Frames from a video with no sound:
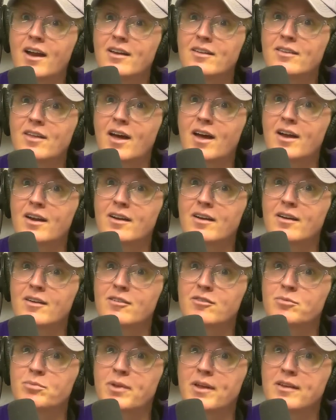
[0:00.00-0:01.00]
a lot
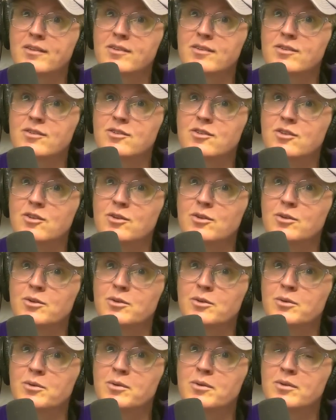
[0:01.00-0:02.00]
of places
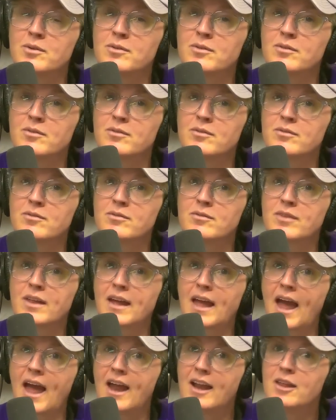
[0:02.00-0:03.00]
do
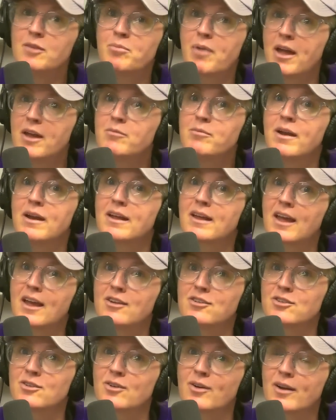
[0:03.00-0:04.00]
like any pain
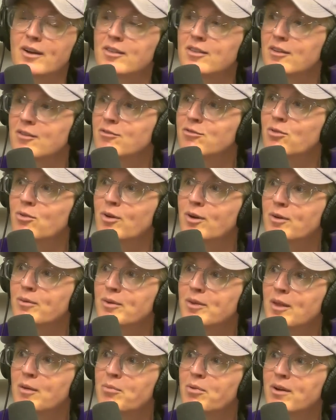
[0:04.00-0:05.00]
medication or anything for it
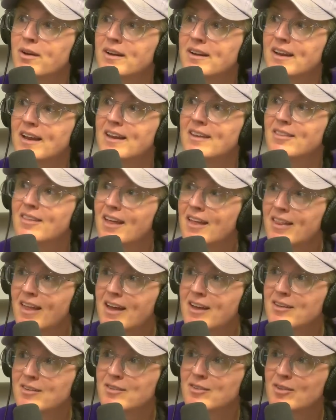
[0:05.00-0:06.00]
when they put it in. They
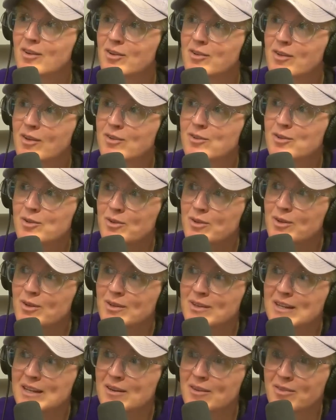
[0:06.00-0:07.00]
like there's like two little
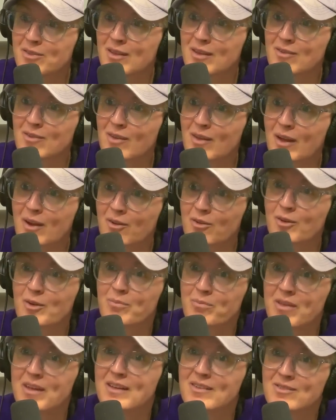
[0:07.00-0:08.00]
needle things that like
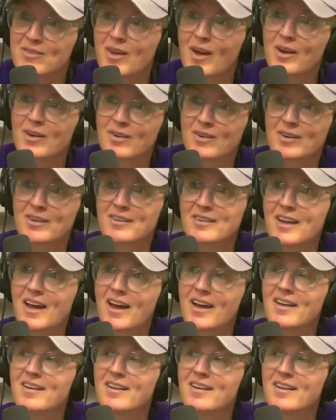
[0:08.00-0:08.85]
grip the inside of your yeah.